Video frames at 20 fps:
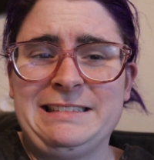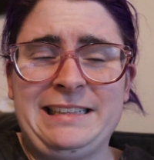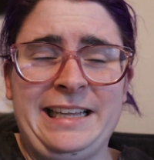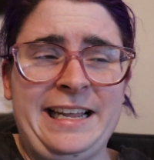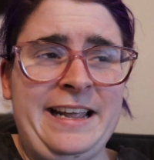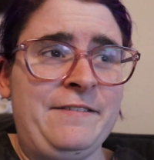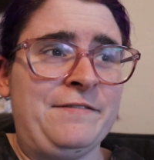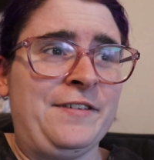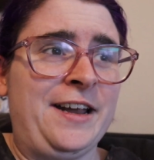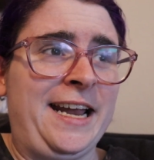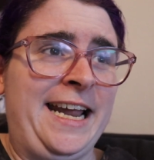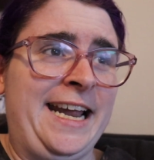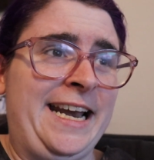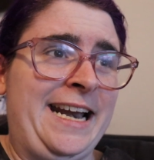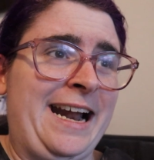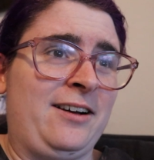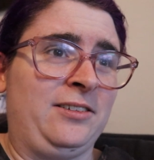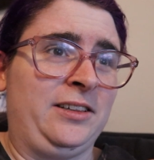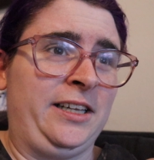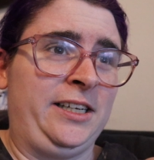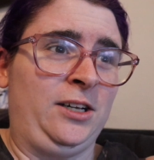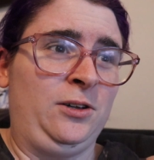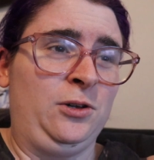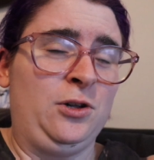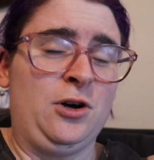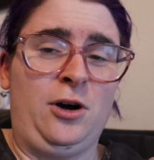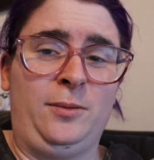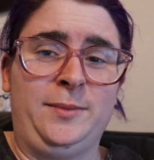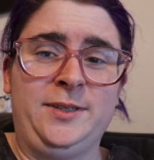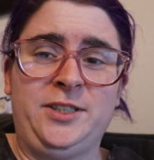leaving in our
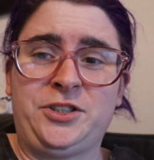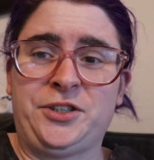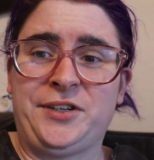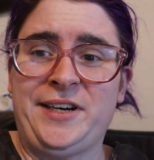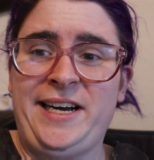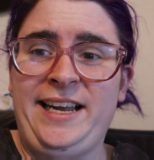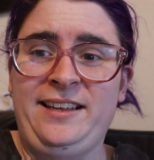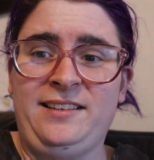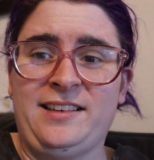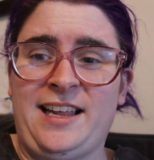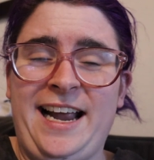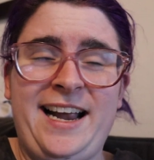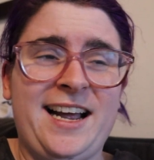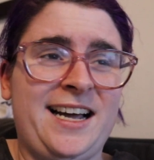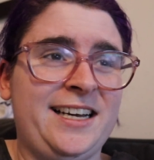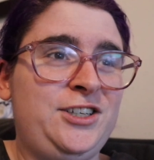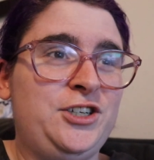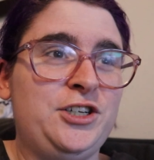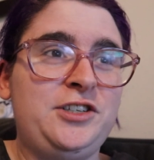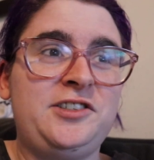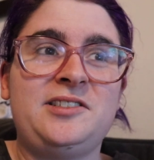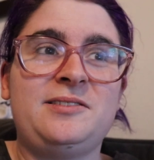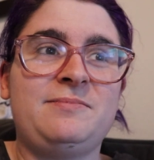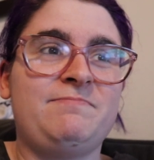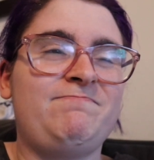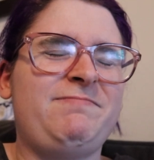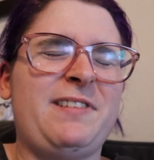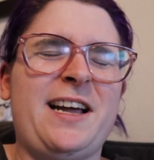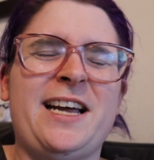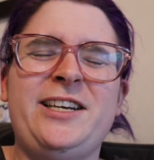little commentary. Like I just
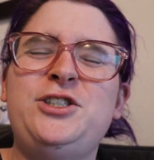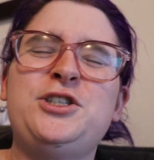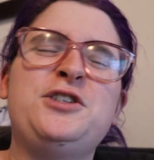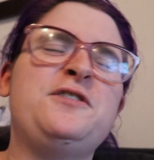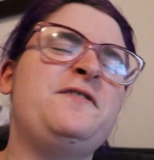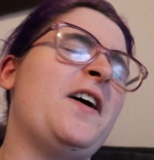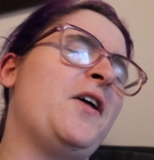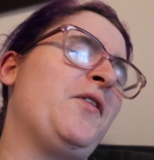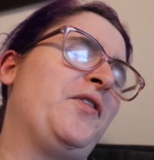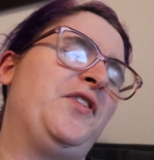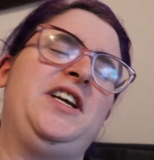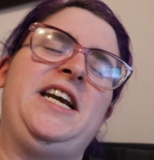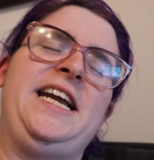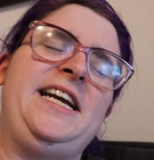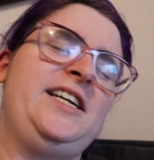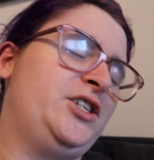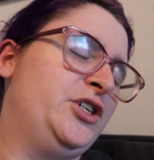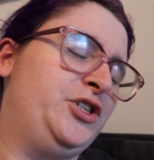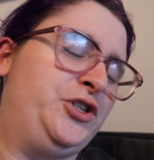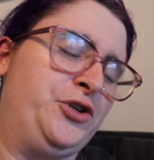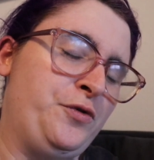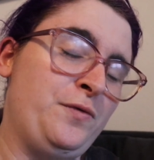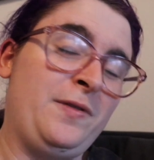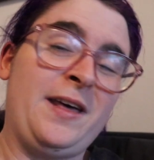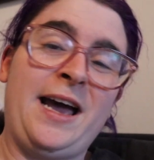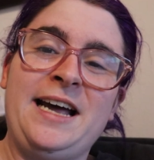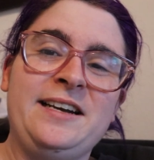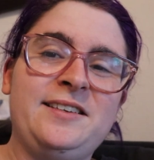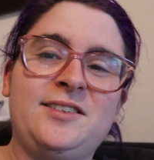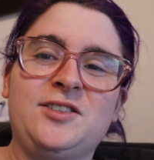I just felt the need to do
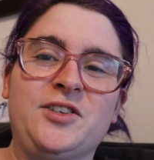that.